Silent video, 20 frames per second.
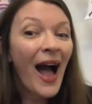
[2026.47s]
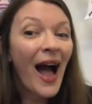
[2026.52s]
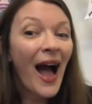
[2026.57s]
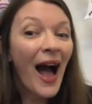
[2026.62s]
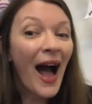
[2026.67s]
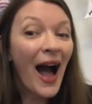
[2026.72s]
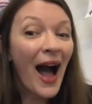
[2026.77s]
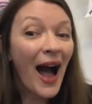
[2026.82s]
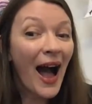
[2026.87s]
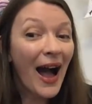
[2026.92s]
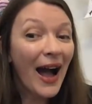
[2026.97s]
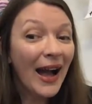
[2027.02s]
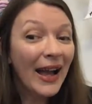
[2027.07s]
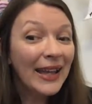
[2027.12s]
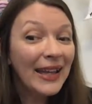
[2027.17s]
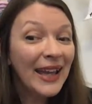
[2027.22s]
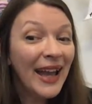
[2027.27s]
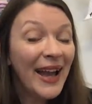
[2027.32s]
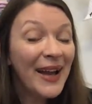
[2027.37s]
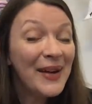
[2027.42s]

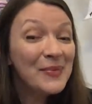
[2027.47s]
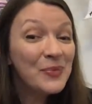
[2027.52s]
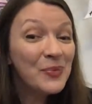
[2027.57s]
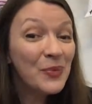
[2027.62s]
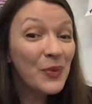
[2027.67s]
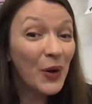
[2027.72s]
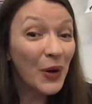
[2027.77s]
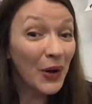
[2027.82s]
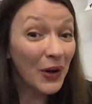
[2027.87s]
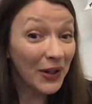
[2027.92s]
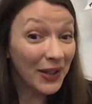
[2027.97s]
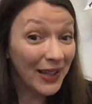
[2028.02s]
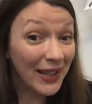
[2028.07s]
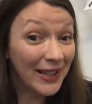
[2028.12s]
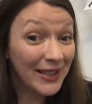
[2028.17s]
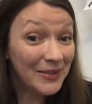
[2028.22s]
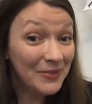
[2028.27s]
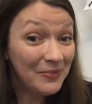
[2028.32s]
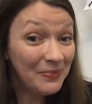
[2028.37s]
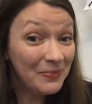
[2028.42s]
I am
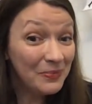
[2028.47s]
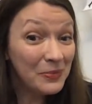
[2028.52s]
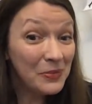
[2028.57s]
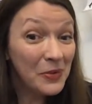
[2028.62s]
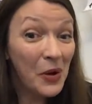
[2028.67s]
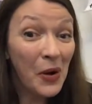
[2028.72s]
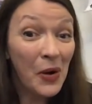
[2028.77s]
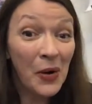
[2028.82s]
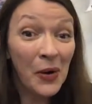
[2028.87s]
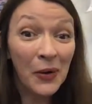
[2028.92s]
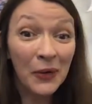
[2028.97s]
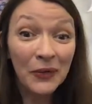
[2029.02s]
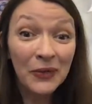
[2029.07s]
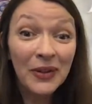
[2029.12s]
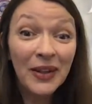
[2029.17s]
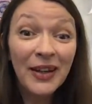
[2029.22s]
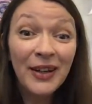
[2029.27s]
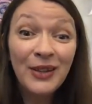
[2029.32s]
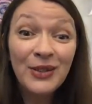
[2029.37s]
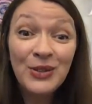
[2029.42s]
working on
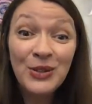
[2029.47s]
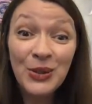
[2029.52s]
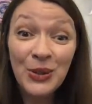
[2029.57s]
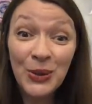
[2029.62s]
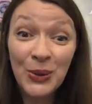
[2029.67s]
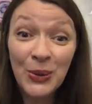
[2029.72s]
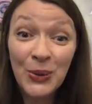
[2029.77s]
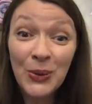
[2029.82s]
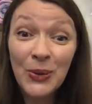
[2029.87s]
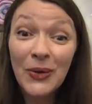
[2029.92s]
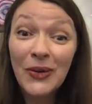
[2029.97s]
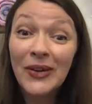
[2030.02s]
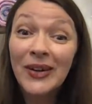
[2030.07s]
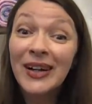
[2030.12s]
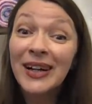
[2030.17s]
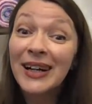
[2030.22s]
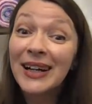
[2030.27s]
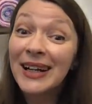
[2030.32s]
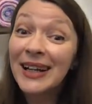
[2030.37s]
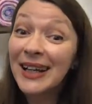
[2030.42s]
a new
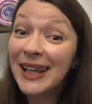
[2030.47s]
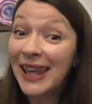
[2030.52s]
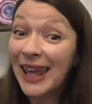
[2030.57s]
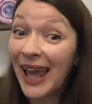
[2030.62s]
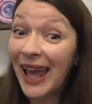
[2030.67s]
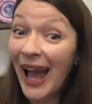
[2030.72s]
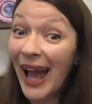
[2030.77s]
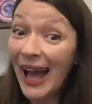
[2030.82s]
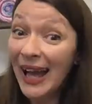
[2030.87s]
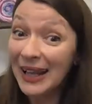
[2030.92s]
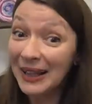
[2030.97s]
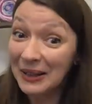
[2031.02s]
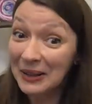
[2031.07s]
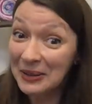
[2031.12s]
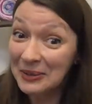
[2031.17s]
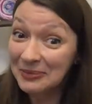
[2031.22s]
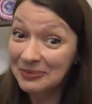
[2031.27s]
cal.